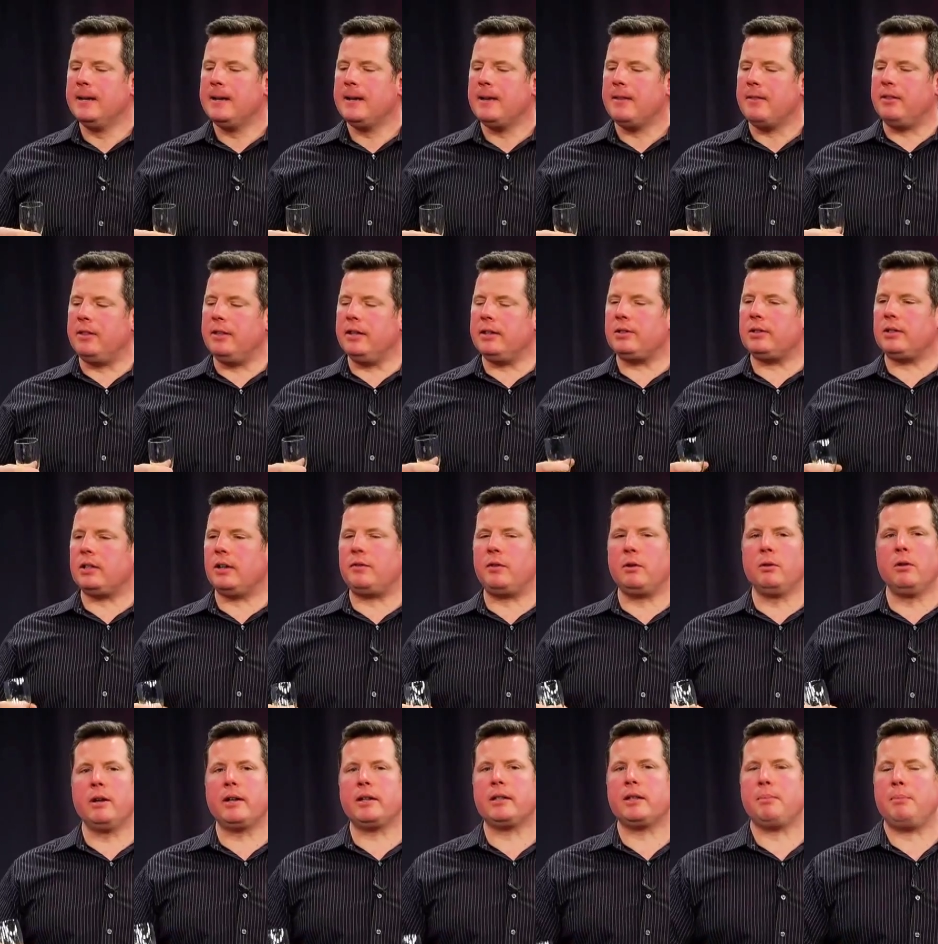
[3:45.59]
this, if you
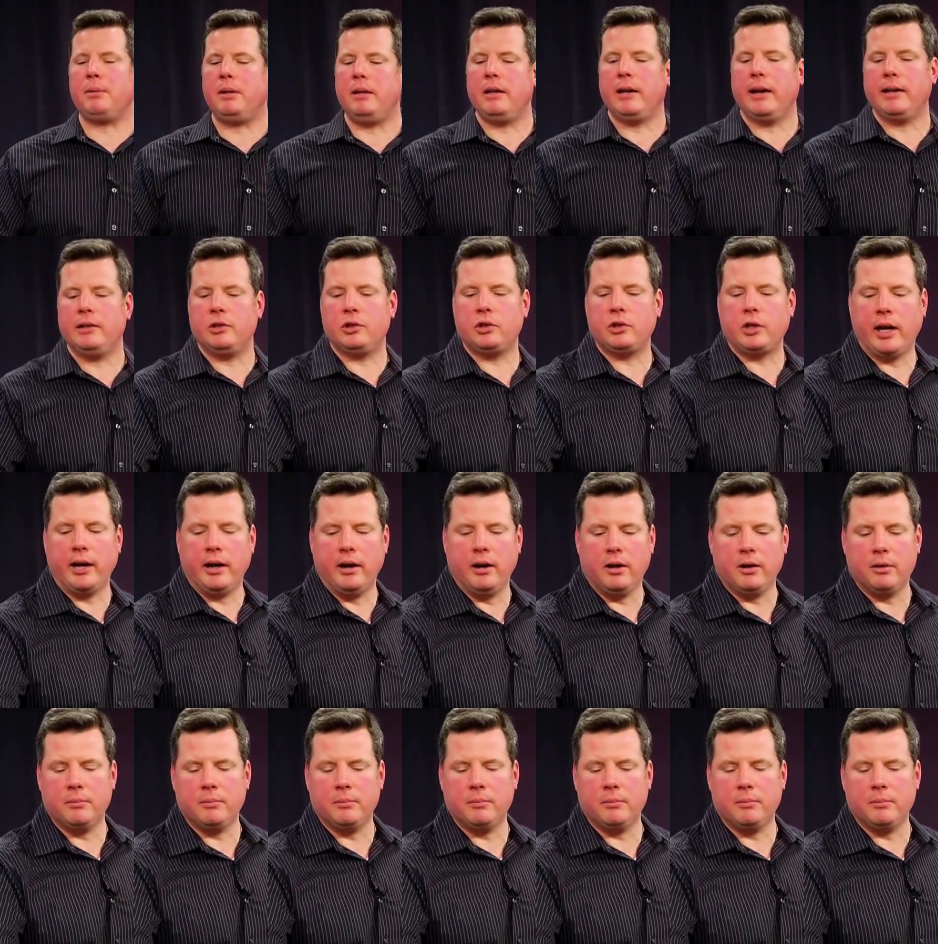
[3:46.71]
look at the pH scale,